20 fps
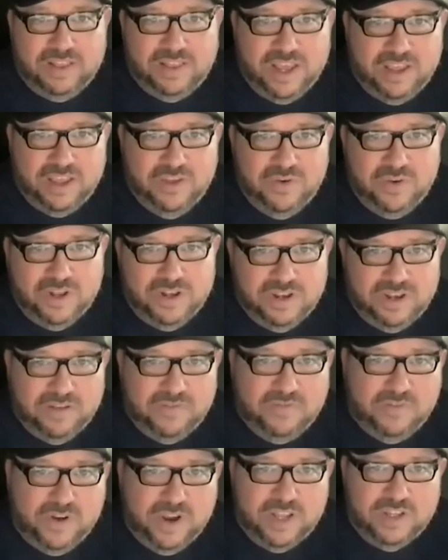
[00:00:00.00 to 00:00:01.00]
that you can
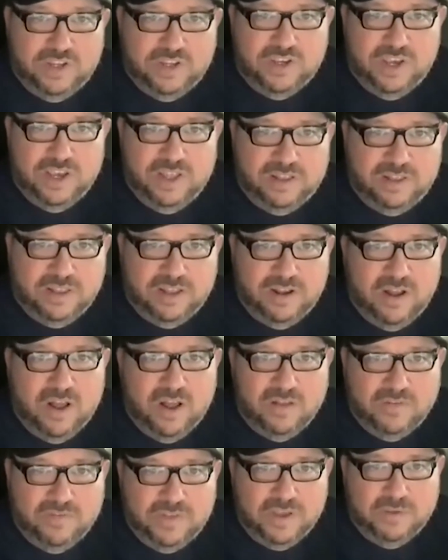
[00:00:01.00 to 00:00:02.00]
differentiate than
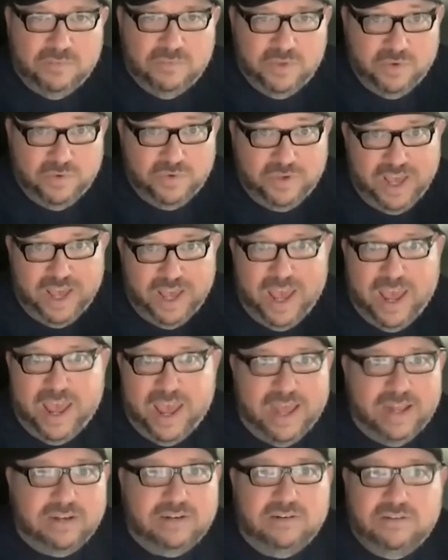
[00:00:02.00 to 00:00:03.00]
all of them you
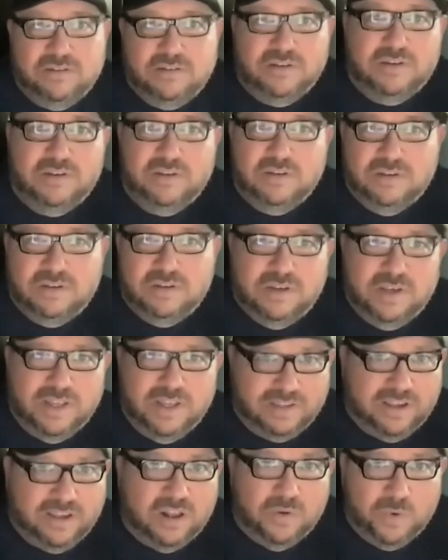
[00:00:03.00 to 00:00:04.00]
can
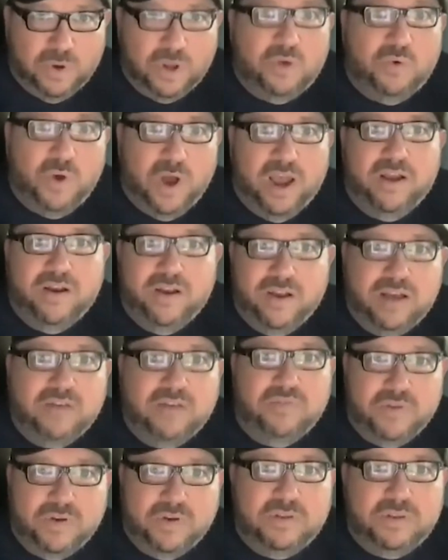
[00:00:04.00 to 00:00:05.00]
it's going to require
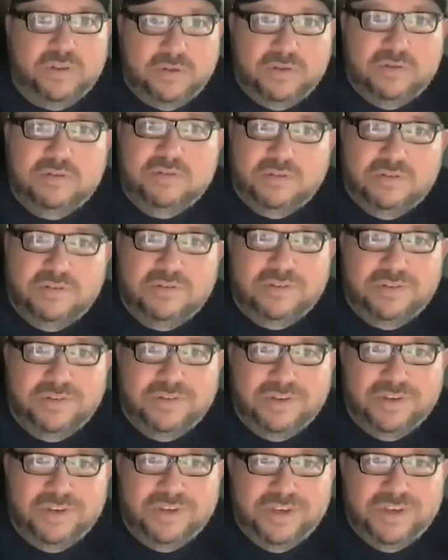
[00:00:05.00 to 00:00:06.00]
effort
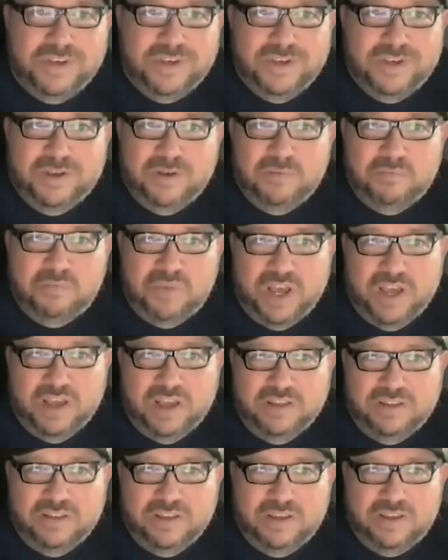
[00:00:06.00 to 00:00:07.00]
but
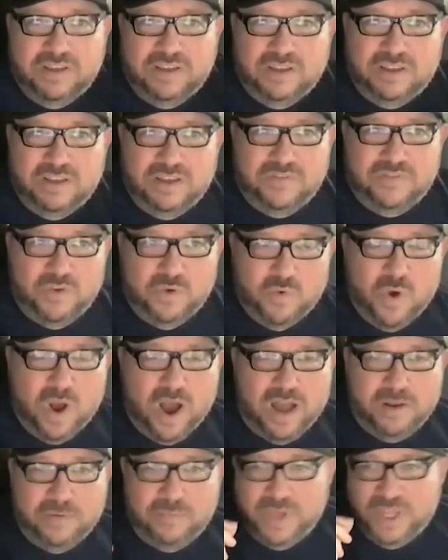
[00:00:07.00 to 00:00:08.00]
if you
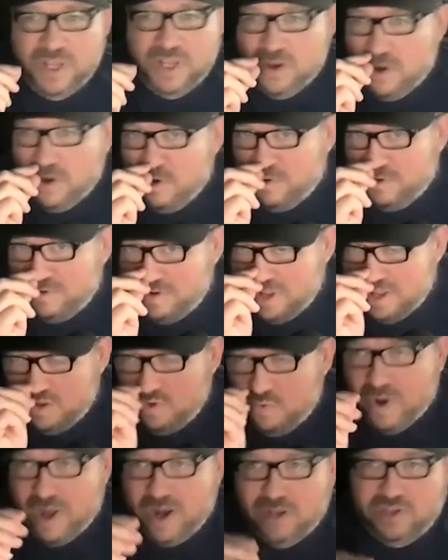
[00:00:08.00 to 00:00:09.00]
want to be known and
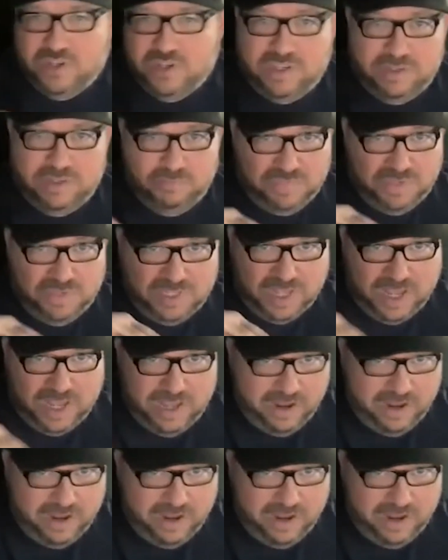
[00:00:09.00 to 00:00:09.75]
you want to just stay